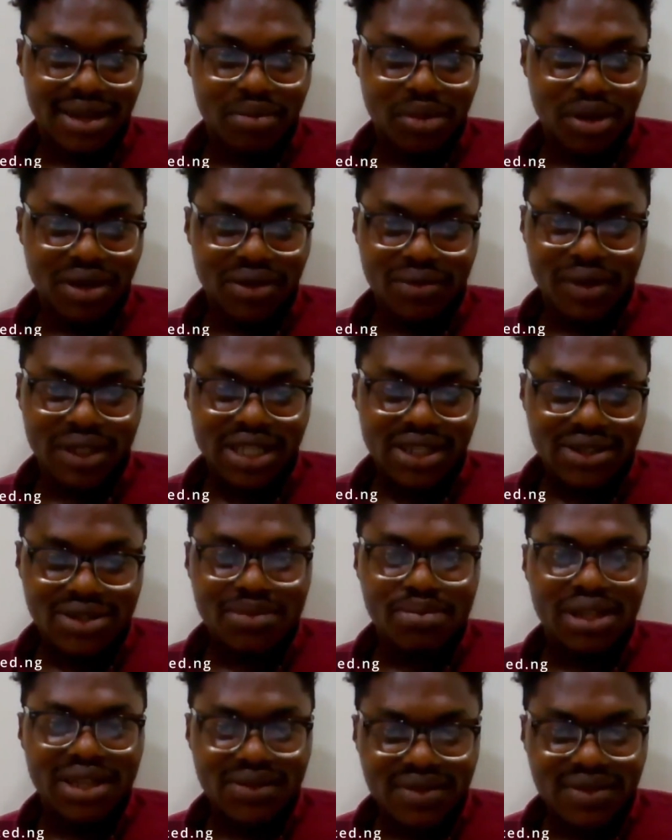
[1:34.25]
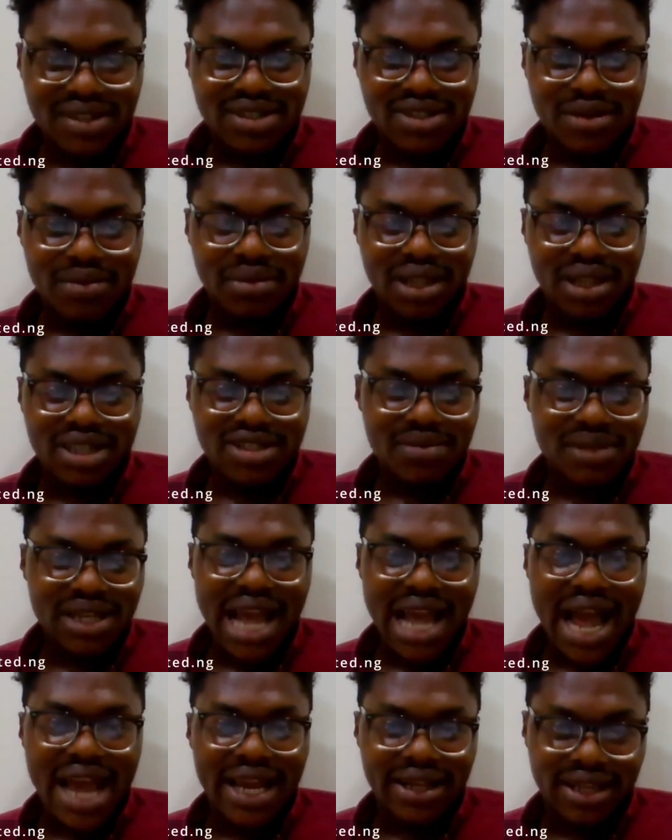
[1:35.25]
I mean, we need to believe in
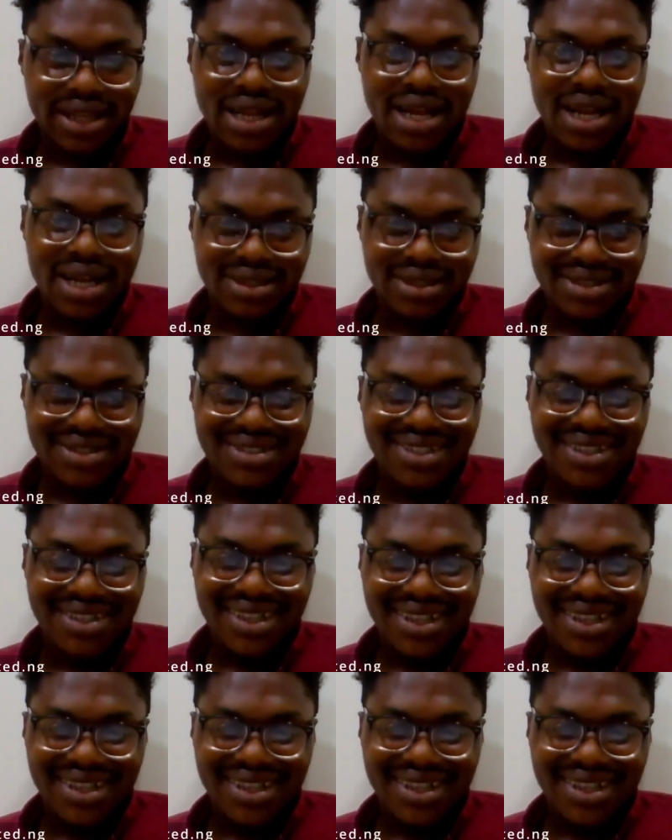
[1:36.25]
something higher than us.